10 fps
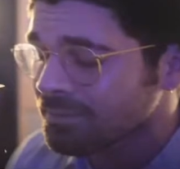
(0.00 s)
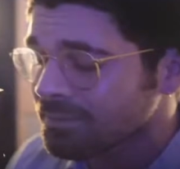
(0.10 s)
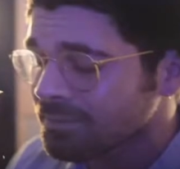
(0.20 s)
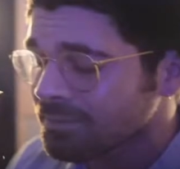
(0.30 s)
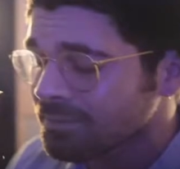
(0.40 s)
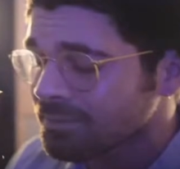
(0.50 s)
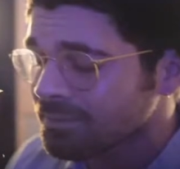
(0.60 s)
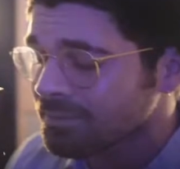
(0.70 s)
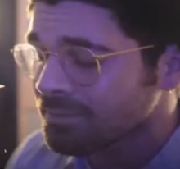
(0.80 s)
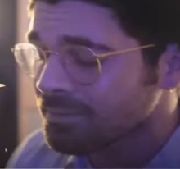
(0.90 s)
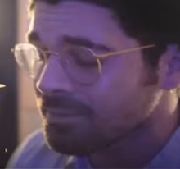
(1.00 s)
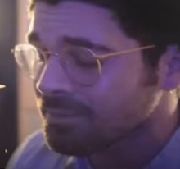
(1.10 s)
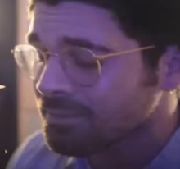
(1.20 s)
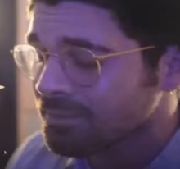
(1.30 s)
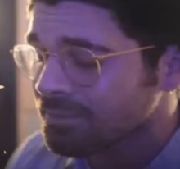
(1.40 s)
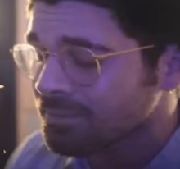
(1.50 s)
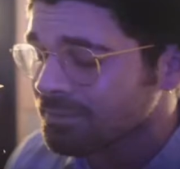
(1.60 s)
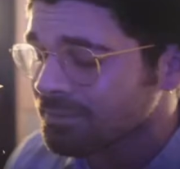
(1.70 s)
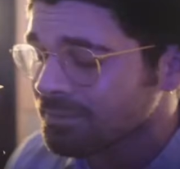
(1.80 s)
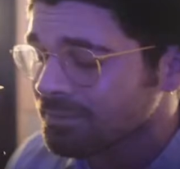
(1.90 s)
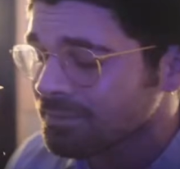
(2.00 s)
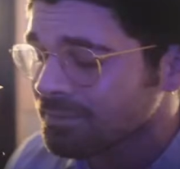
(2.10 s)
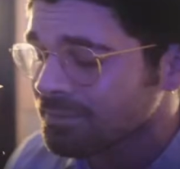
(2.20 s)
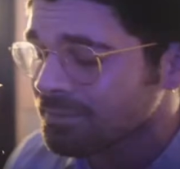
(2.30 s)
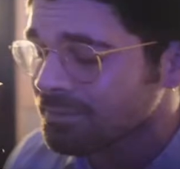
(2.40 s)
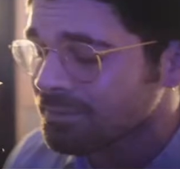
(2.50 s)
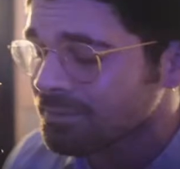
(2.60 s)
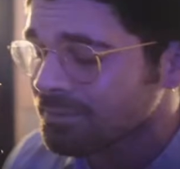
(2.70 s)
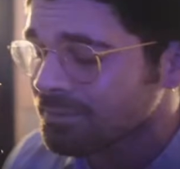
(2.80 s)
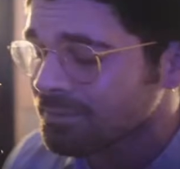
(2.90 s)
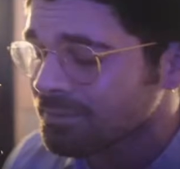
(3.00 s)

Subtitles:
[no speech]